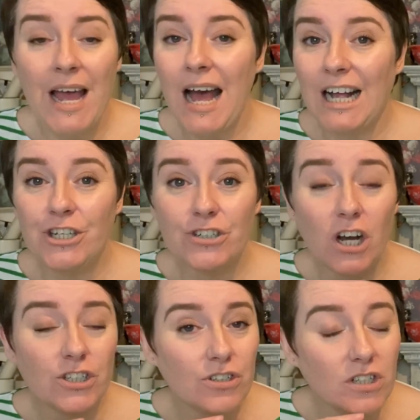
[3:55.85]
and you're
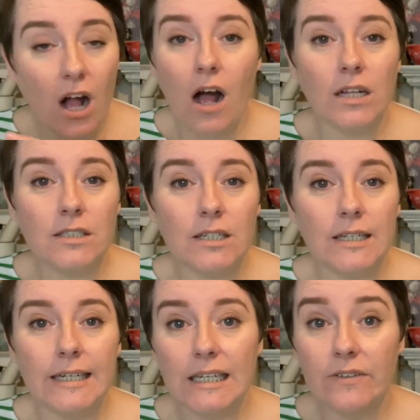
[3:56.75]
not just
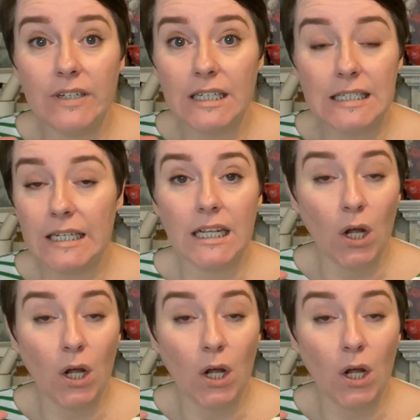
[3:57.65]
constantly leaving this little